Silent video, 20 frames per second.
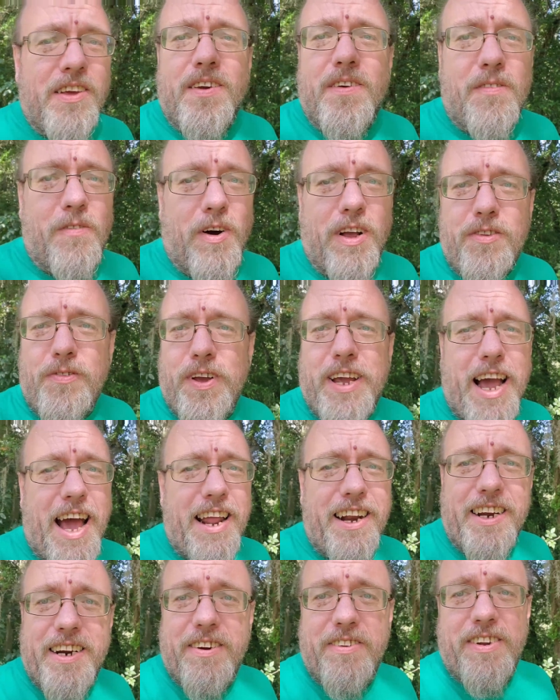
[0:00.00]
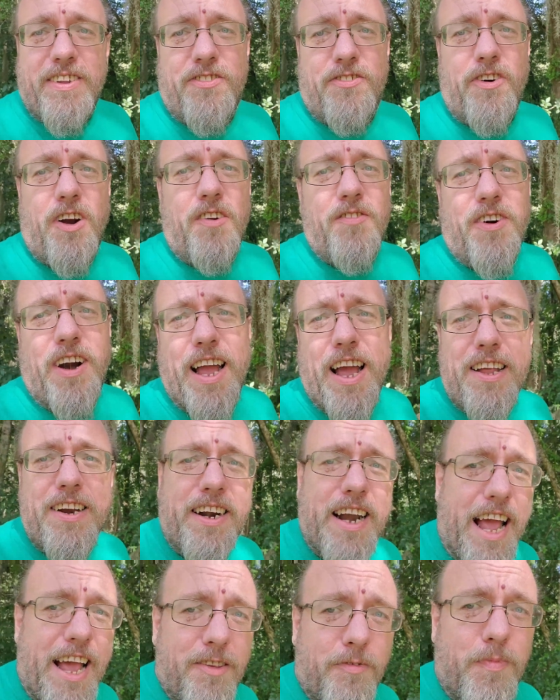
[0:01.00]
once we got here, we just drove around and
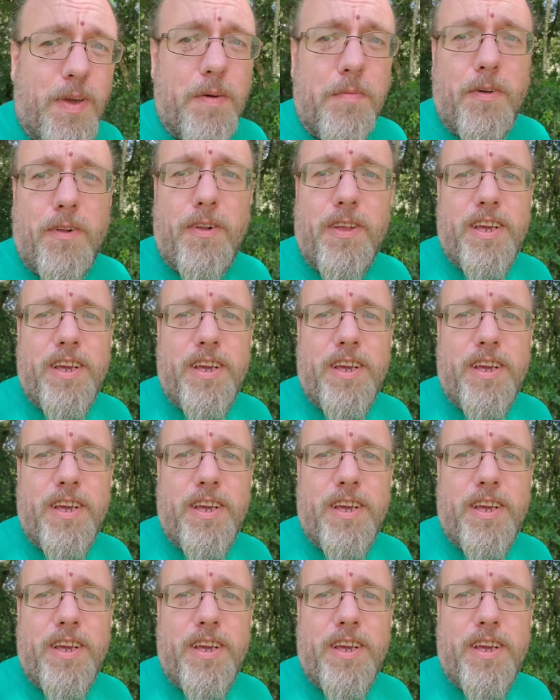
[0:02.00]
asked people,